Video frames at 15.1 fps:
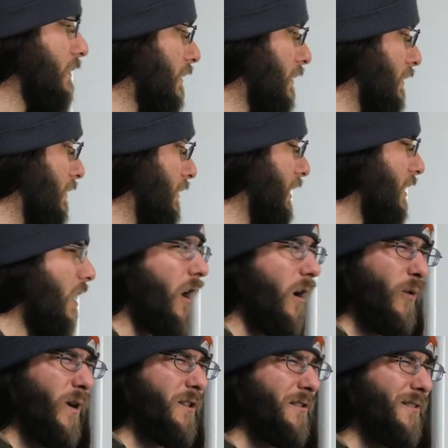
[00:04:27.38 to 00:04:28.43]
or it
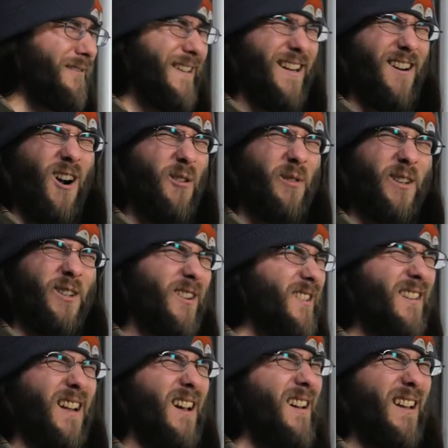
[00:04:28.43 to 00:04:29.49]
are witch, it are
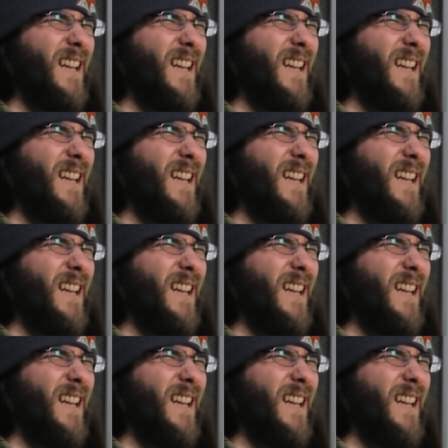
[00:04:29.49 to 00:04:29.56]
witchers. No,